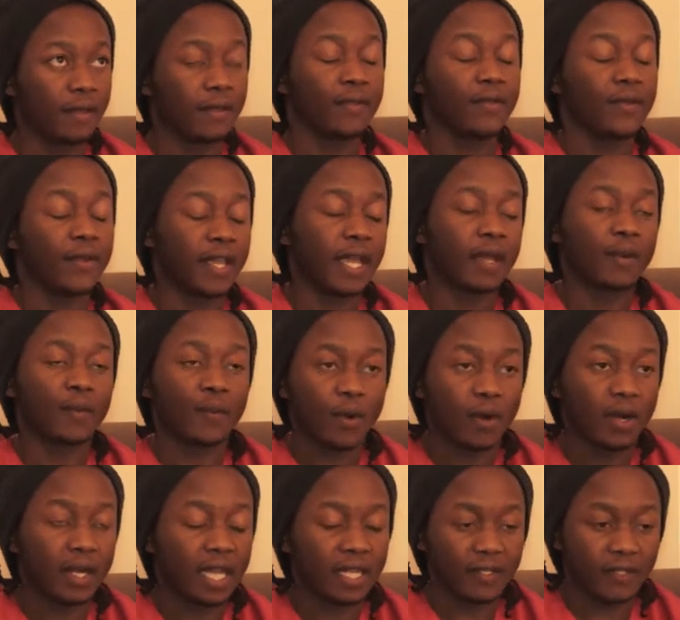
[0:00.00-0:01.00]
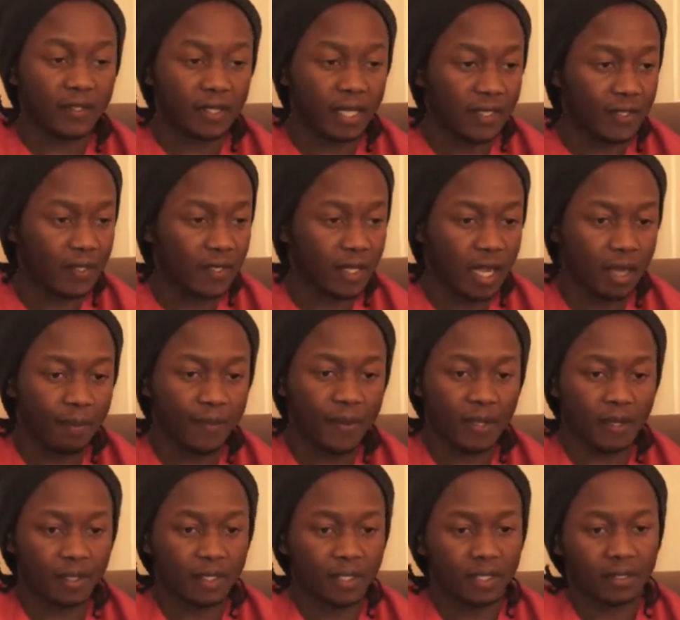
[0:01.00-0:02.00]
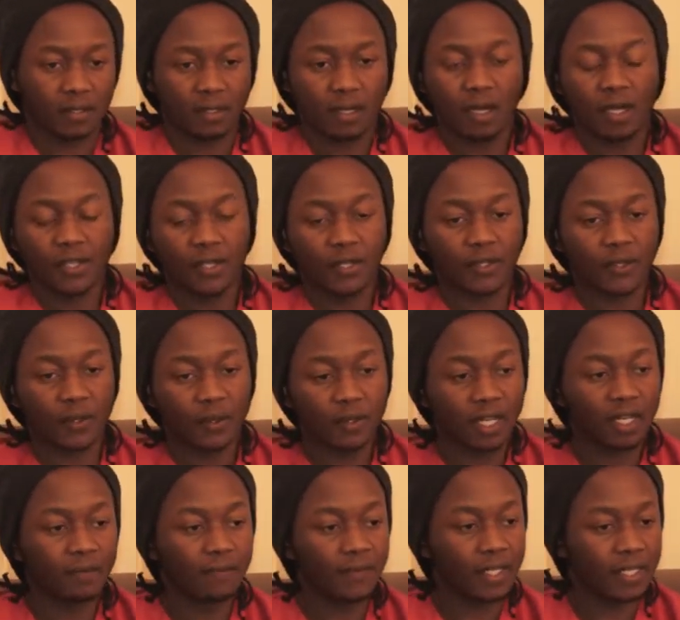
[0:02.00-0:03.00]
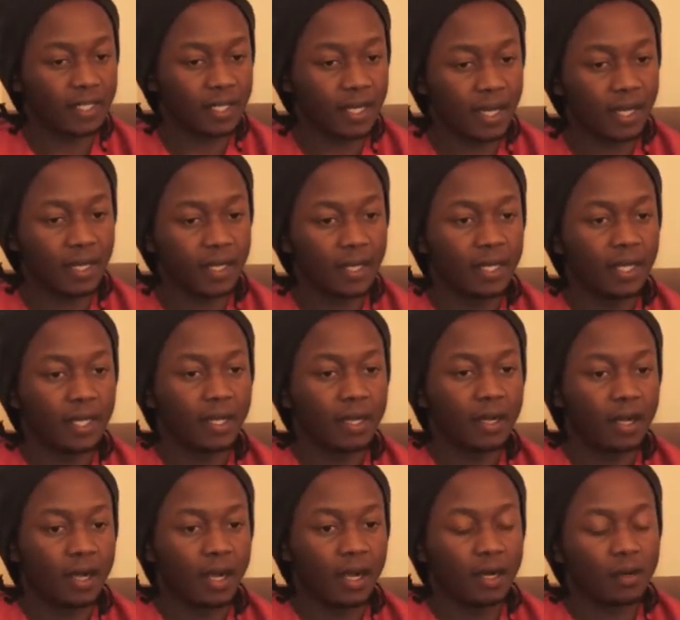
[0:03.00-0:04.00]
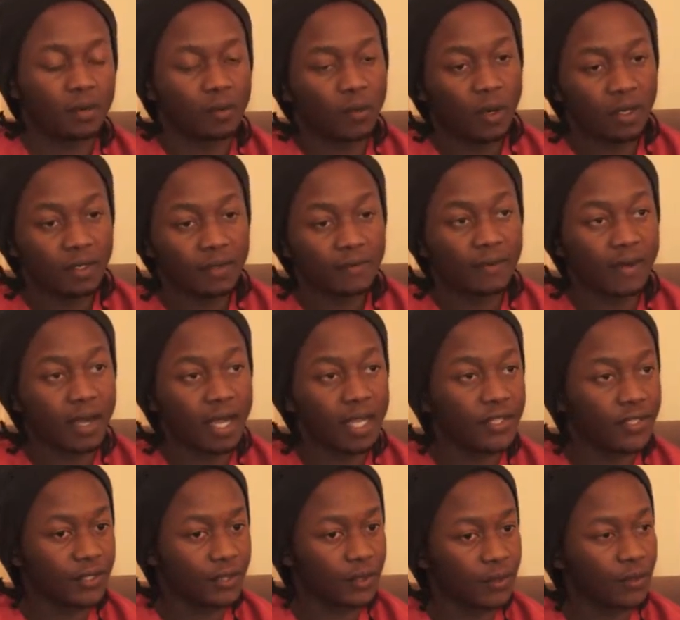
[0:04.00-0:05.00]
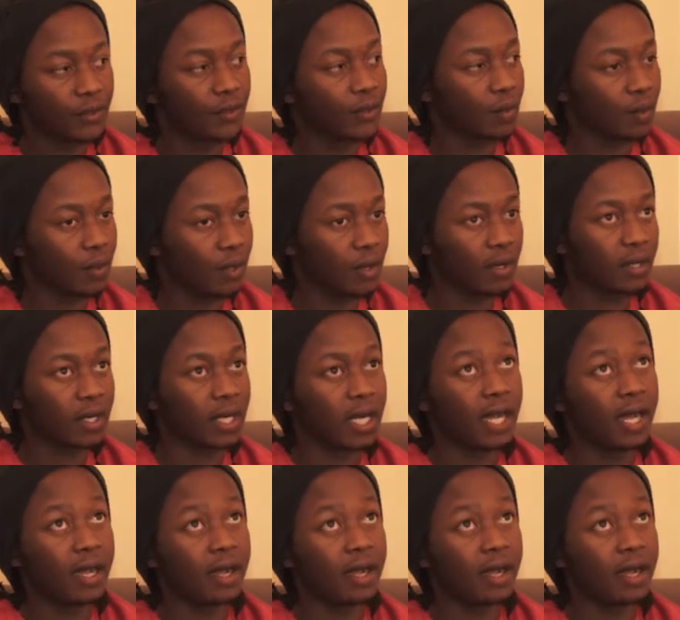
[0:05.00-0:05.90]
you can work as soon as you come, because your student visa qualifies you to work